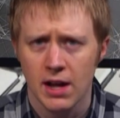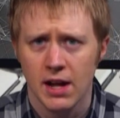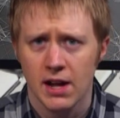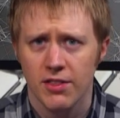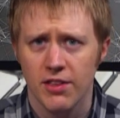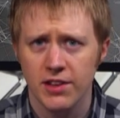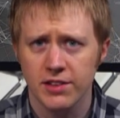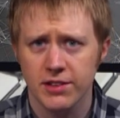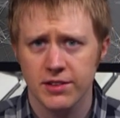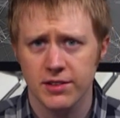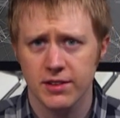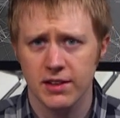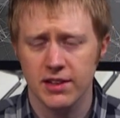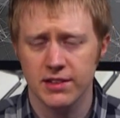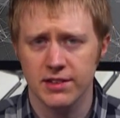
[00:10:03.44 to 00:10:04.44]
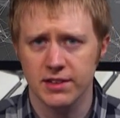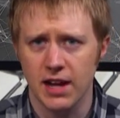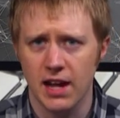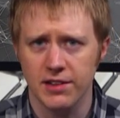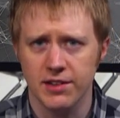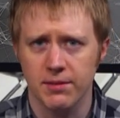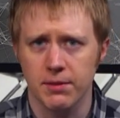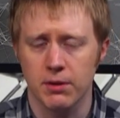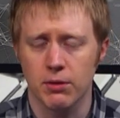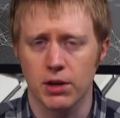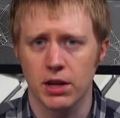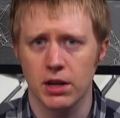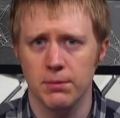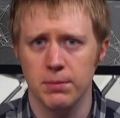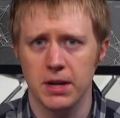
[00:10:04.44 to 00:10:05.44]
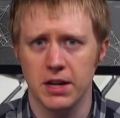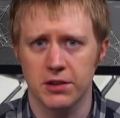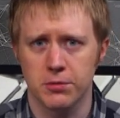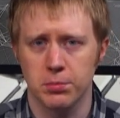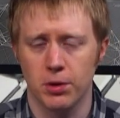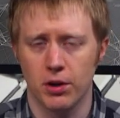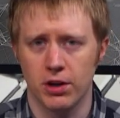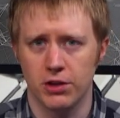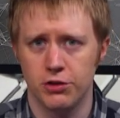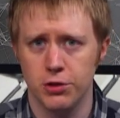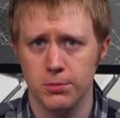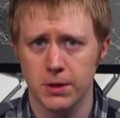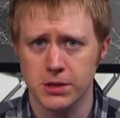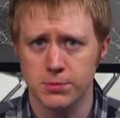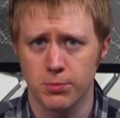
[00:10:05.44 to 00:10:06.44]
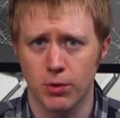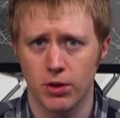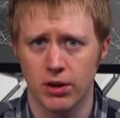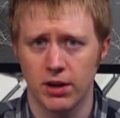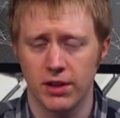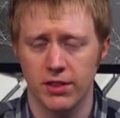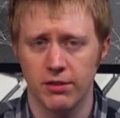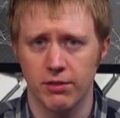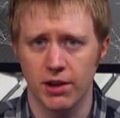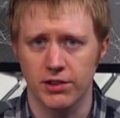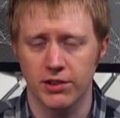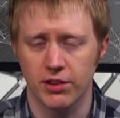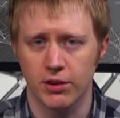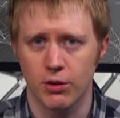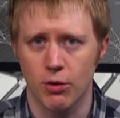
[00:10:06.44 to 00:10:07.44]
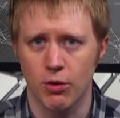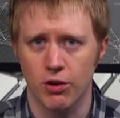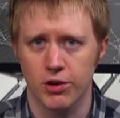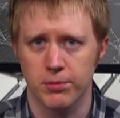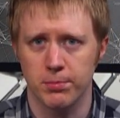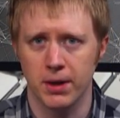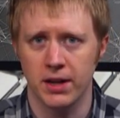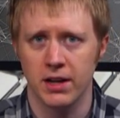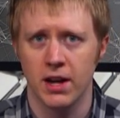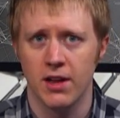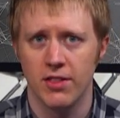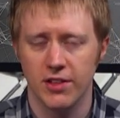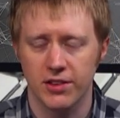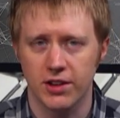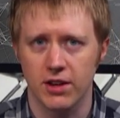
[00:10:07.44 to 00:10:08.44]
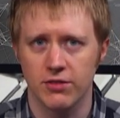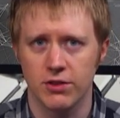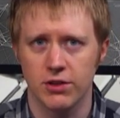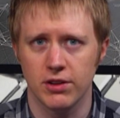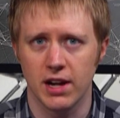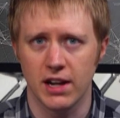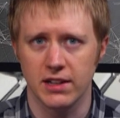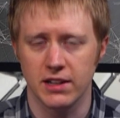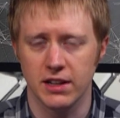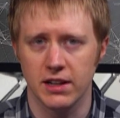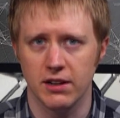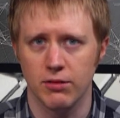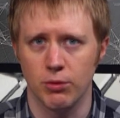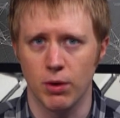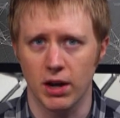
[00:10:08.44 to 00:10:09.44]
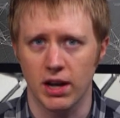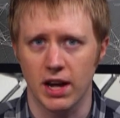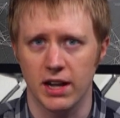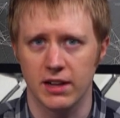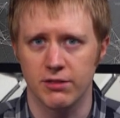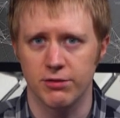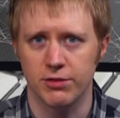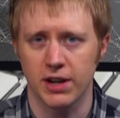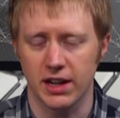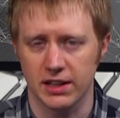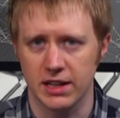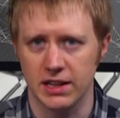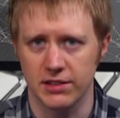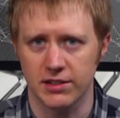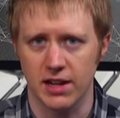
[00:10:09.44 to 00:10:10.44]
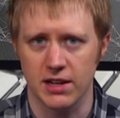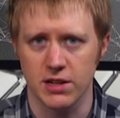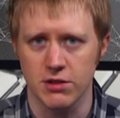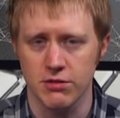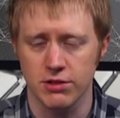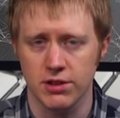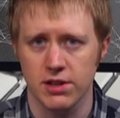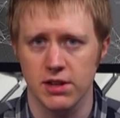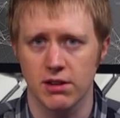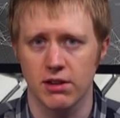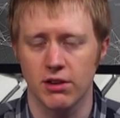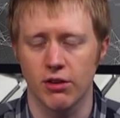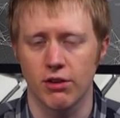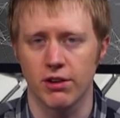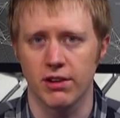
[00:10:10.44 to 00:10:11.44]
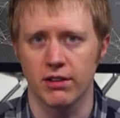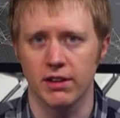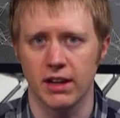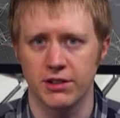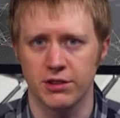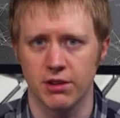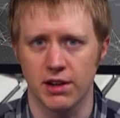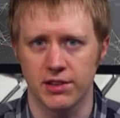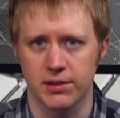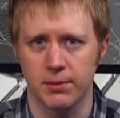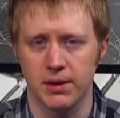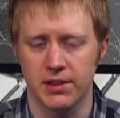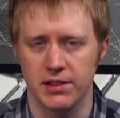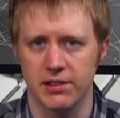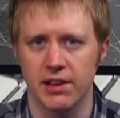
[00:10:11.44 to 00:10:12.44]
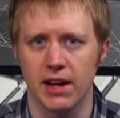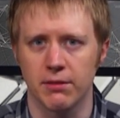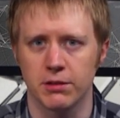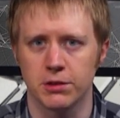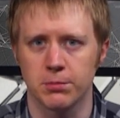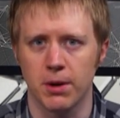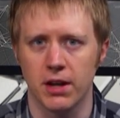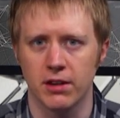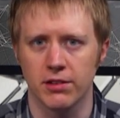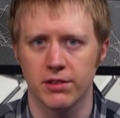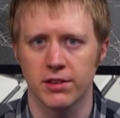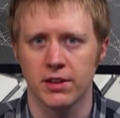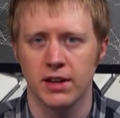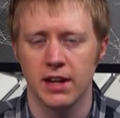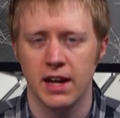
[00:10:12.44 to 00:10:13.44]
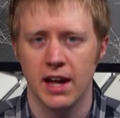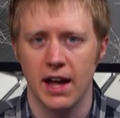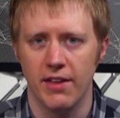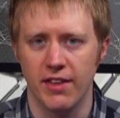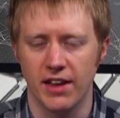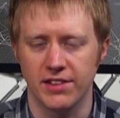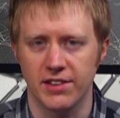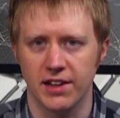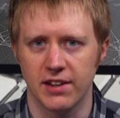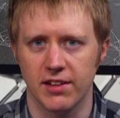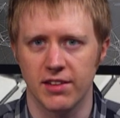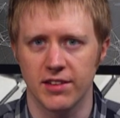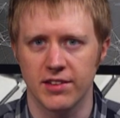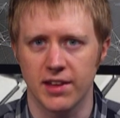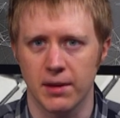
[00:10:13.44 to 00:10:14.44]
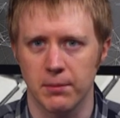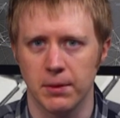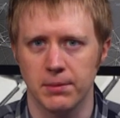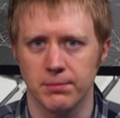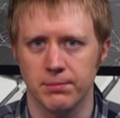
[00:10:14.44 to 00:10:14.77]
this is not something we're going to be exploring too much more in the rest of the course, but this gives you an idea of what kind of techniques get used here in order to let you estimate these language models. And that's the end of this segment.